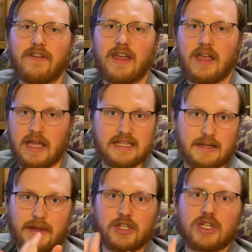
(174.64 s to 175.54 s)
as I
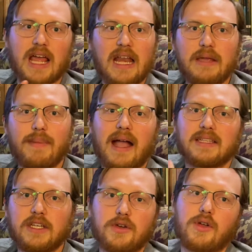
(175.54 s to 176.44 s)
mentioned, any
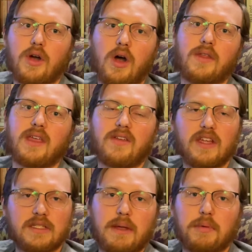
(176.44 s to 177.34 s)
bacteria on there
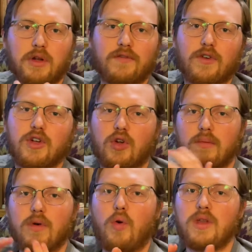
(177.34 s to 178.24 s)
that's going to be able to convert your
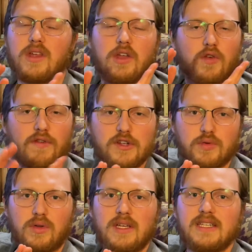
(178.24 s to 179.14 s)
ammonia that your fish
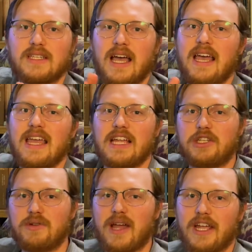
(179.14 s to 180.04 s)
release
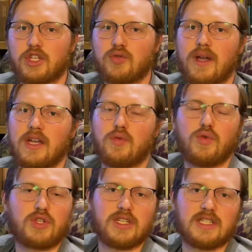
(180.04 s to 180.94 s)
into nitrate, which is